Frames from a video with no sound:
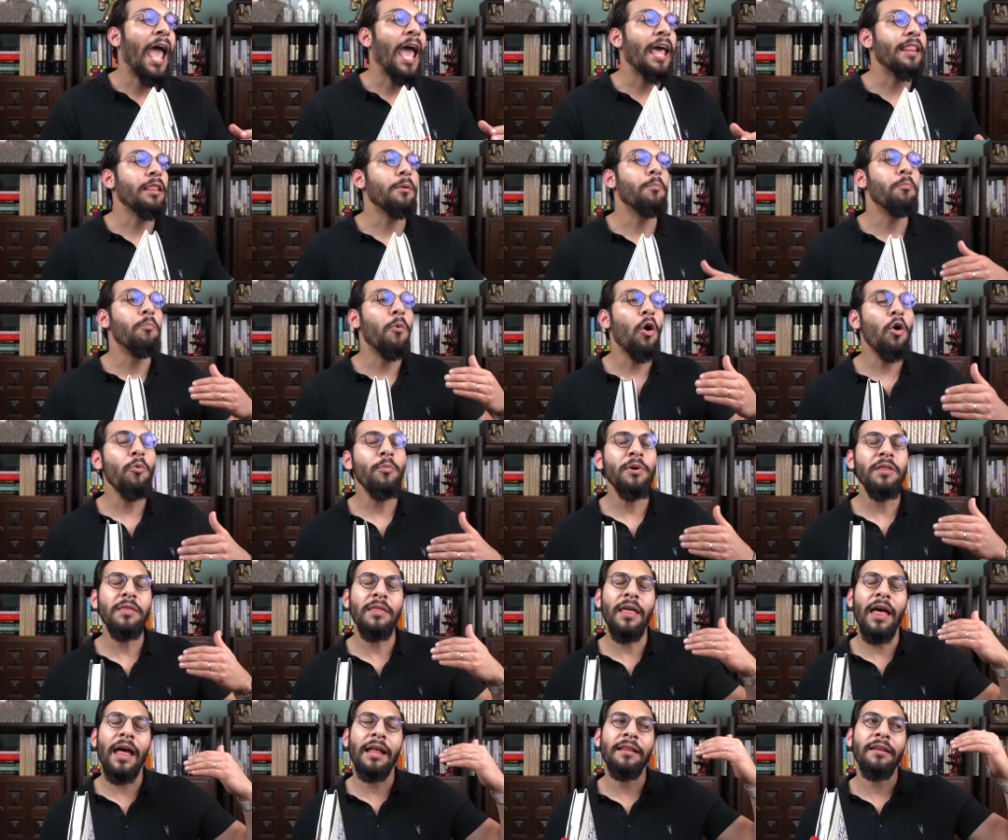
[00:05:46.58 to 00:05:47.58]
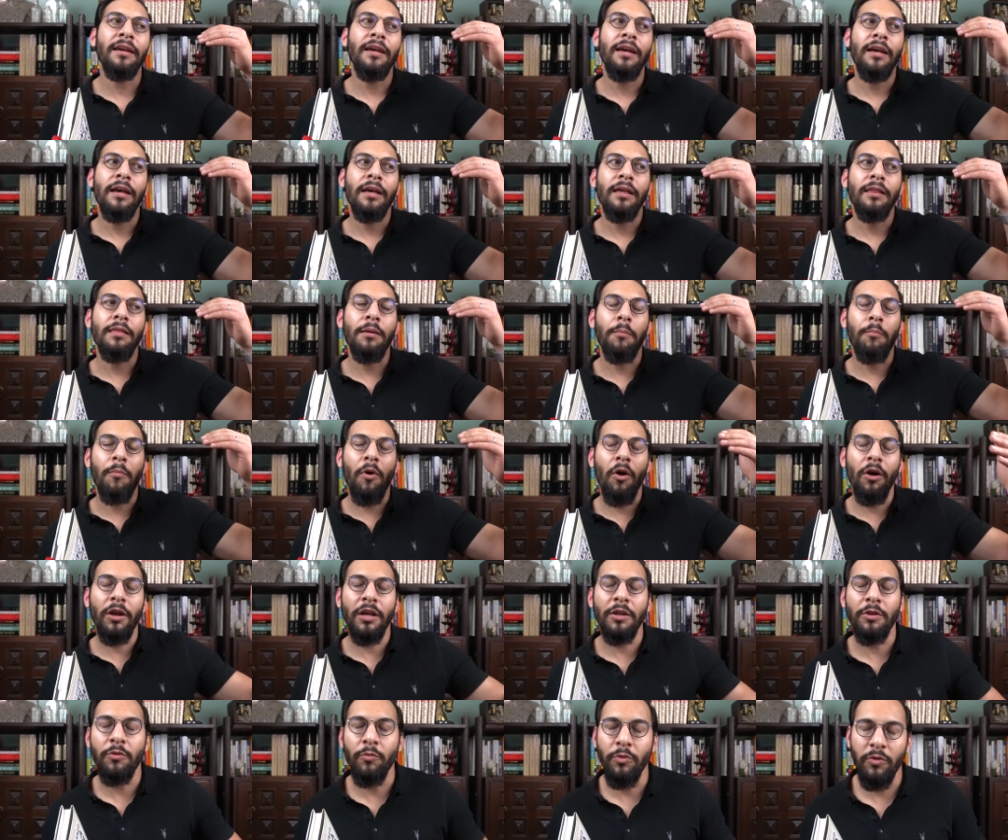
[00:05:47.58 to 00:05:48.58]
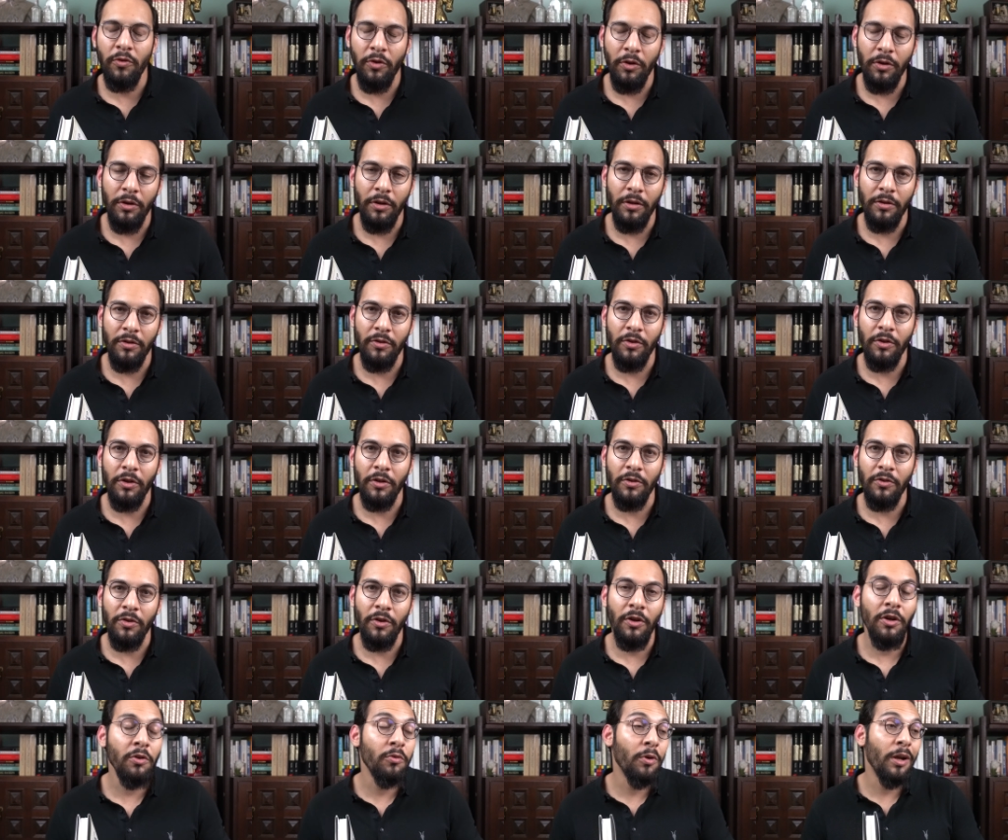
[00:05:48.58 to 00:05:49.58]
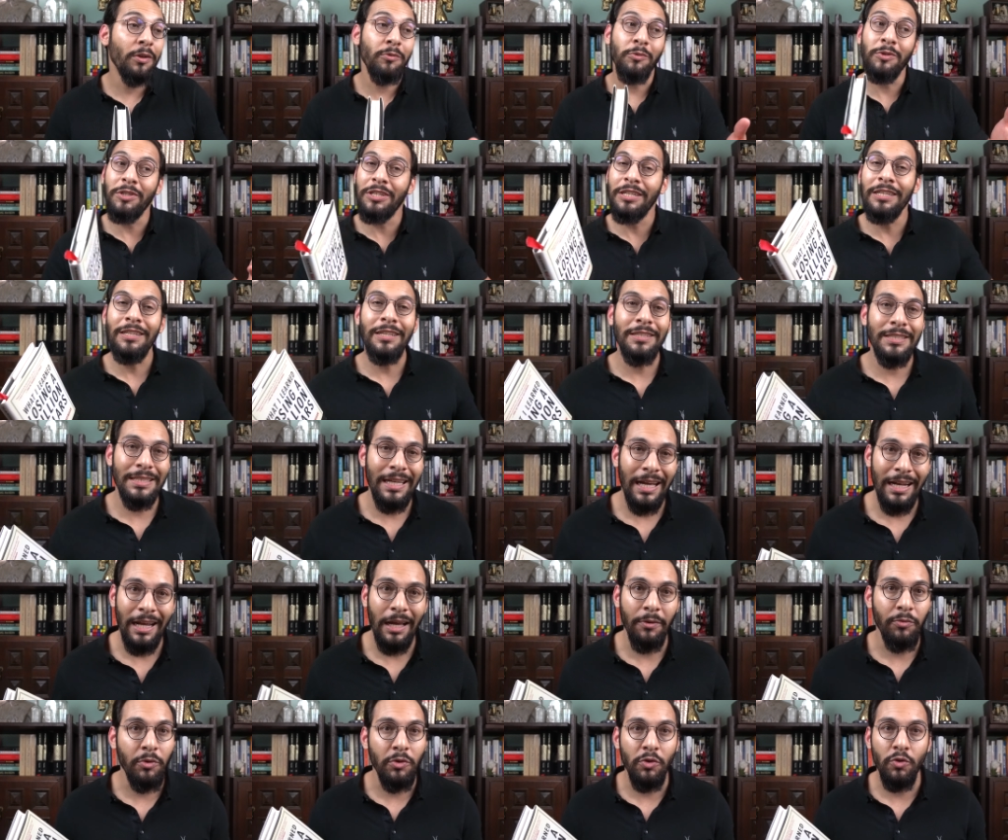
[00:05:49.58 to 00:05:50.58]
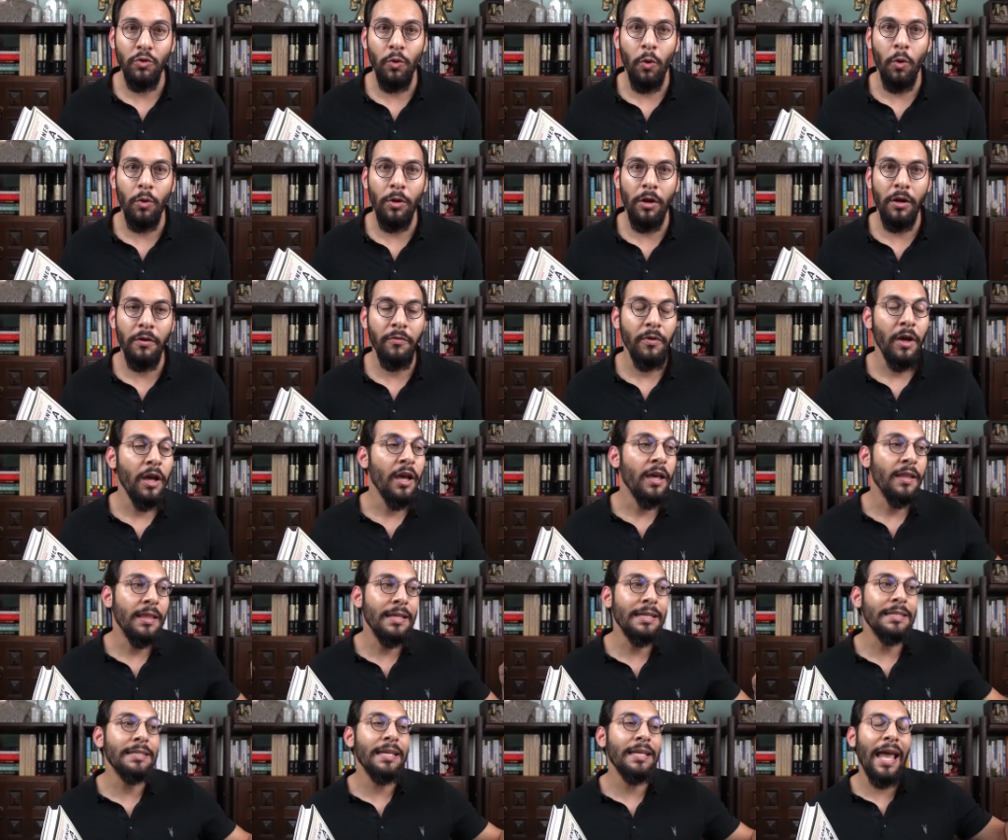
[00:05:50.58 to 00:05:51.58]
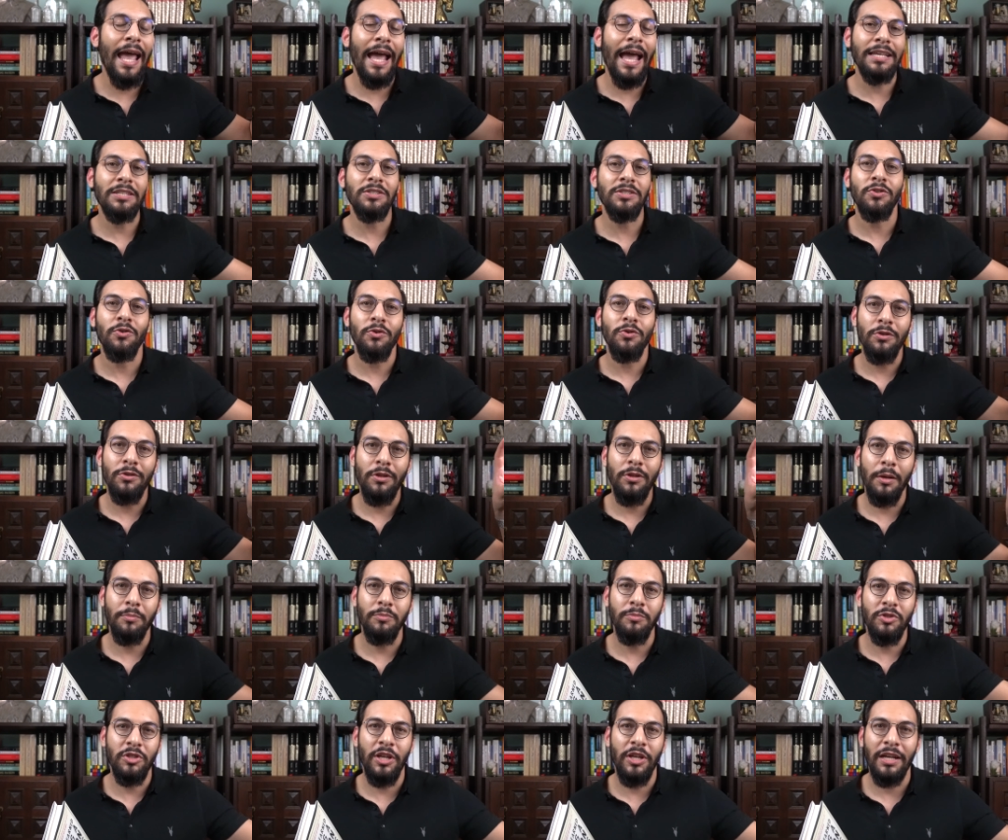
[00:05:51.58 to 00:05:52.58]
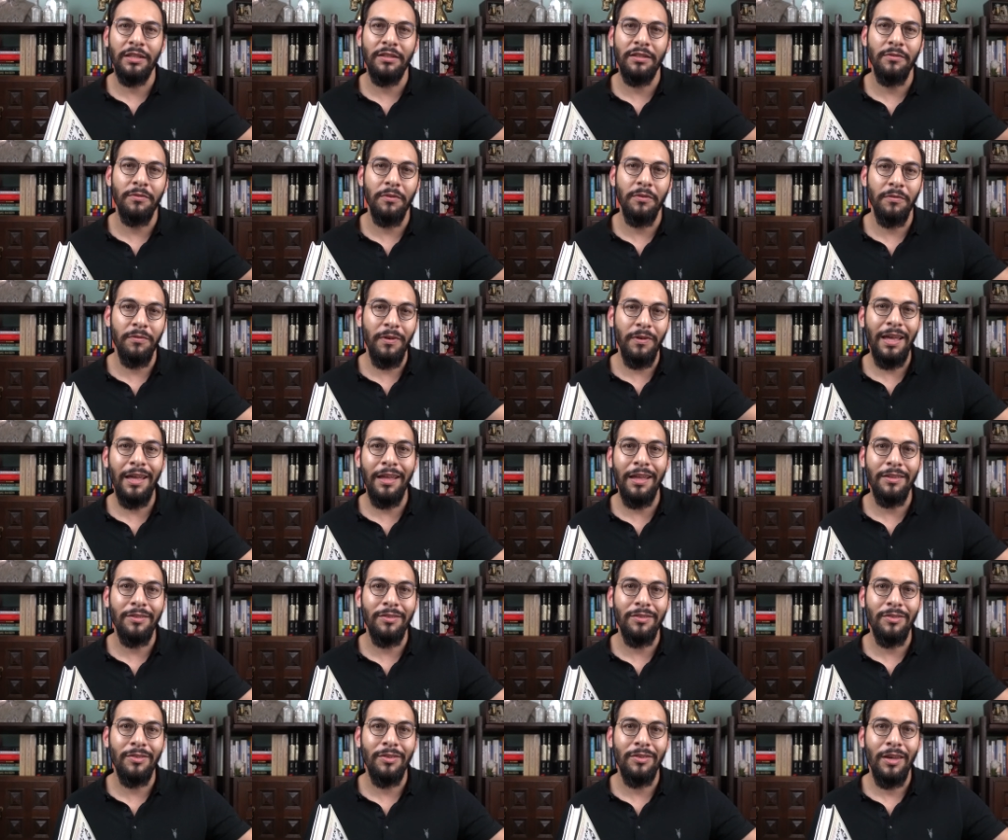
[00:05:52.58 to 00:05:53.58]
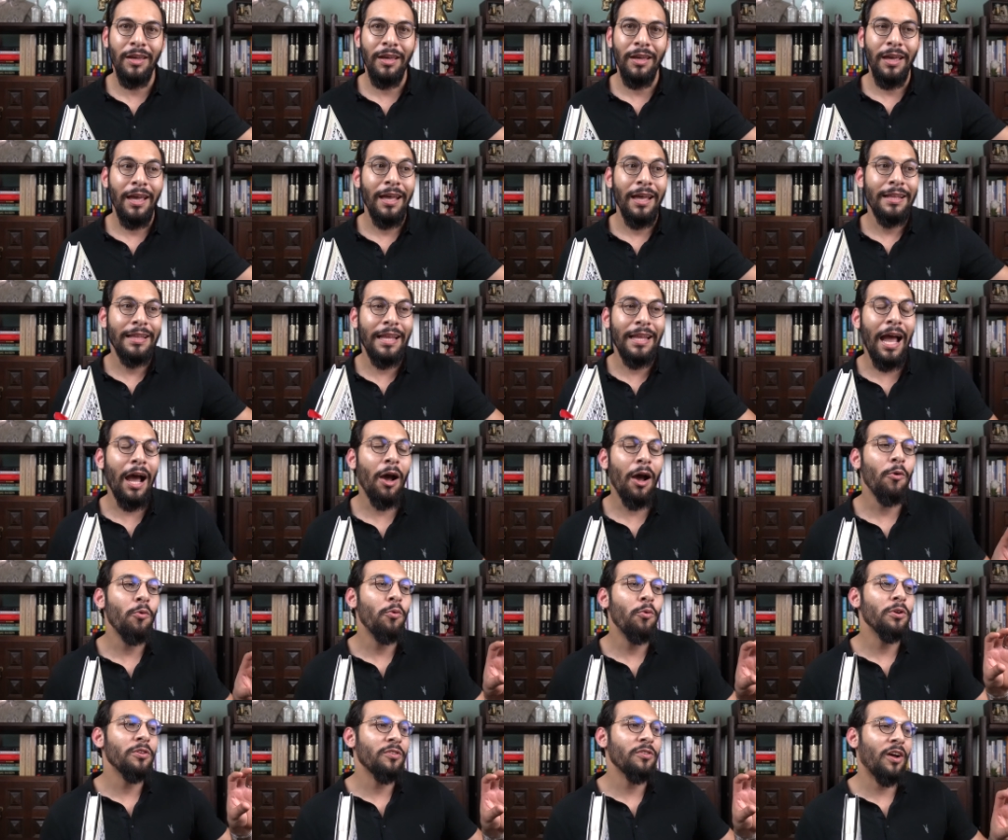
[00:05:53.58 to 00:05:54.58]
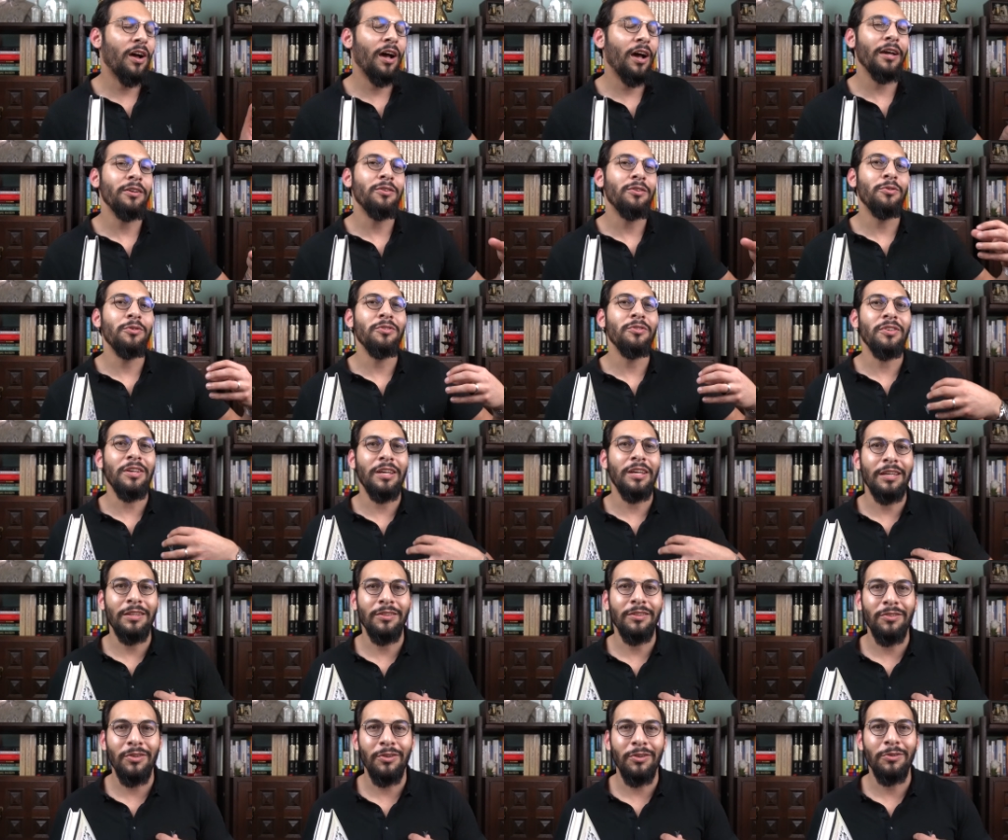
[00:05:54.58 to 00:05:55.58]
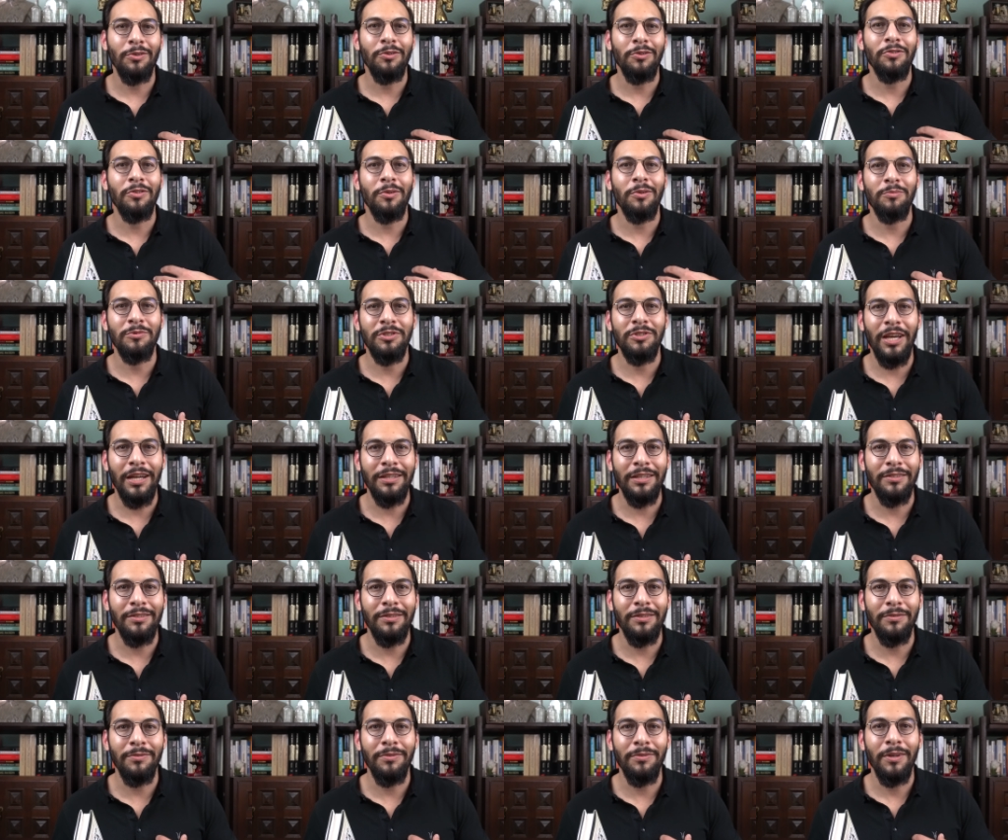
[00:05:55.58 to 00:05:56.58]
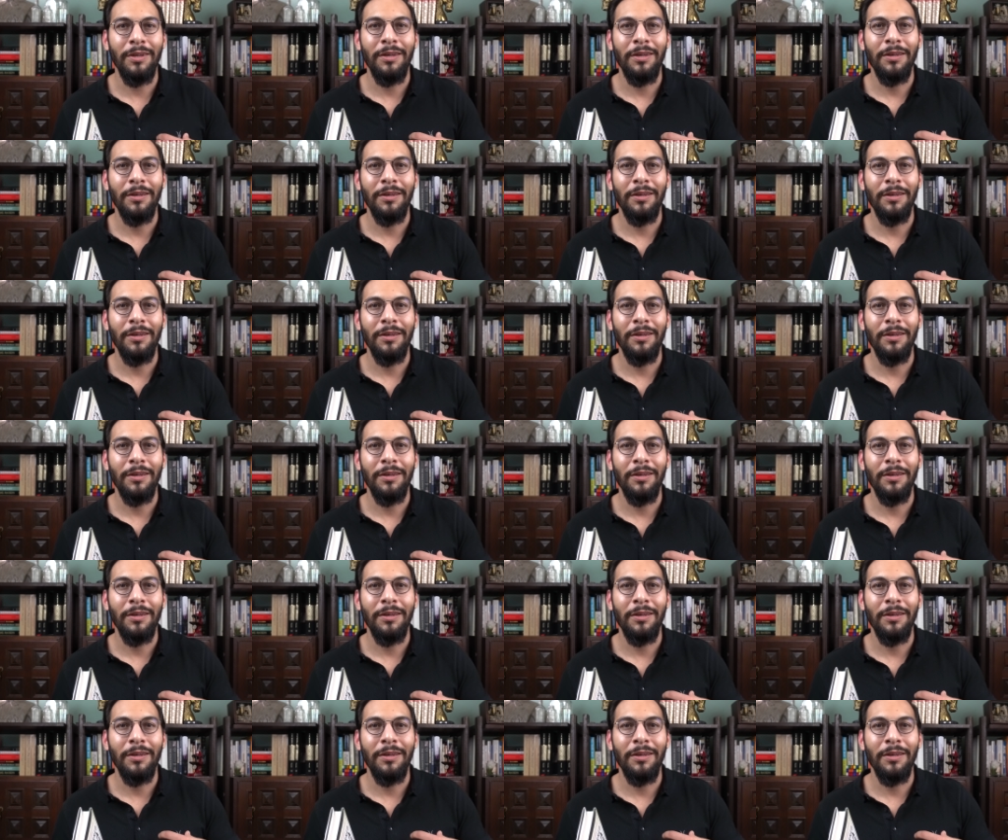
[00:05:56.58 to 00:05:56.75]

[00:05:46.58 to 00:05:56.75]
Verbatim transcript: And the moment that the market took, took a turn, right, which he does not have control of, these external objective events now were tied to his internal subjective